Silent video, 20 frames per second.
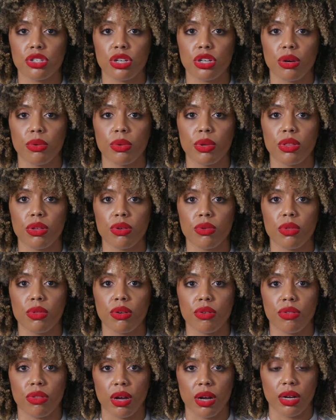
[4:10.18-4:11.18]
share with you
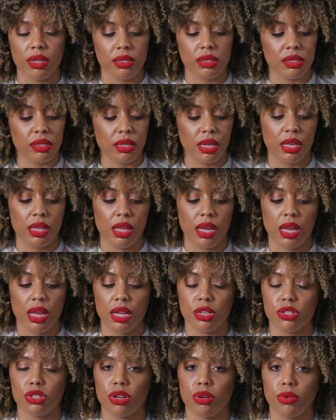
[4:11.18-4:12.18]
their thoughts and they
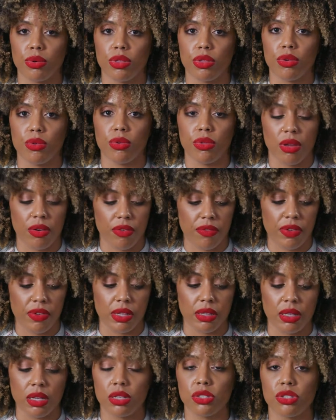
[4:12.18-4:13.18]
can't share with you their
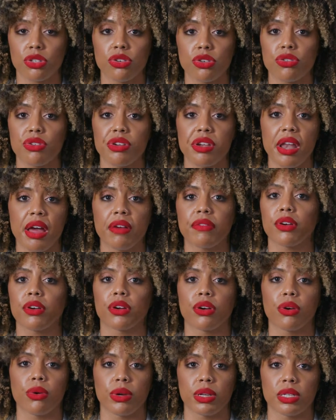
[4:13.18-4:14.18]
feelings, you're never
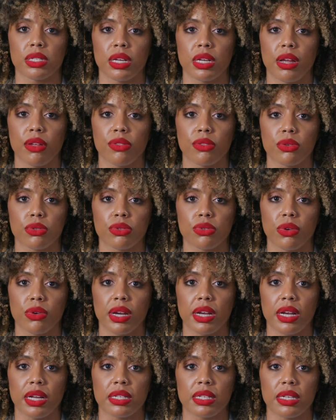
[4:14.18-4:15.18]
going to get those
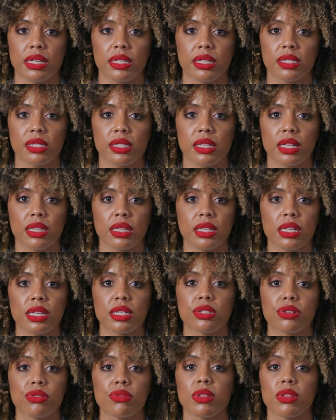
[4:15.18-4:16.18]
great ideas that
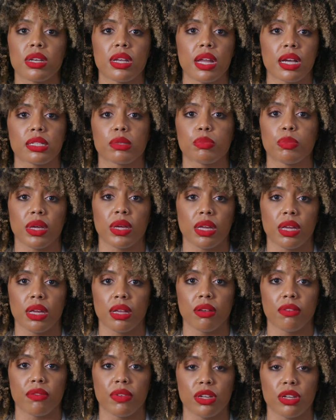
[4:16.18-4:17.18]
lead to the next big
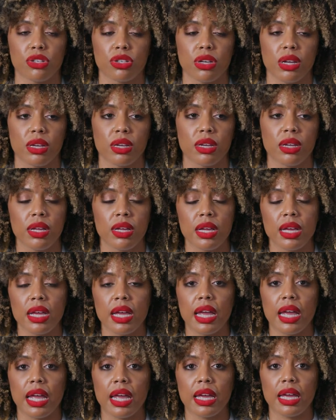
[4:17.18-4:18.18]
innovation.
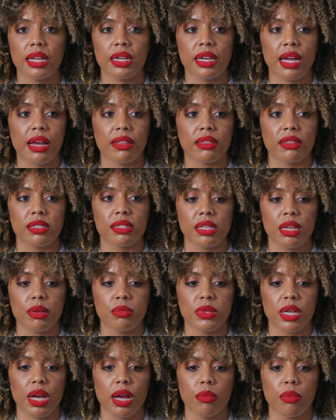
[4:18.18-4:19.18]
And at the
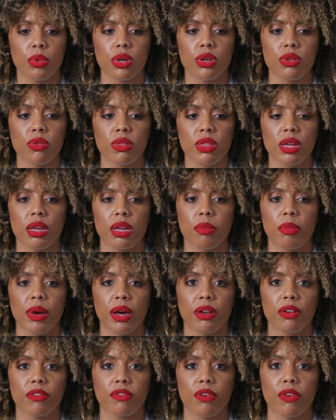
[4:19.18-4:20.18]
same time, when you think
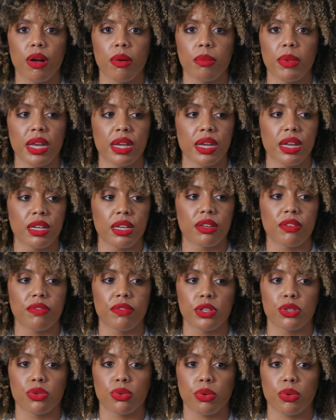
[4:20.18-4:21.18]
about it from an
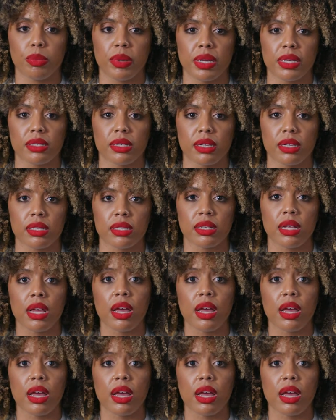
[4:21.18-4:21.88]
individual basis,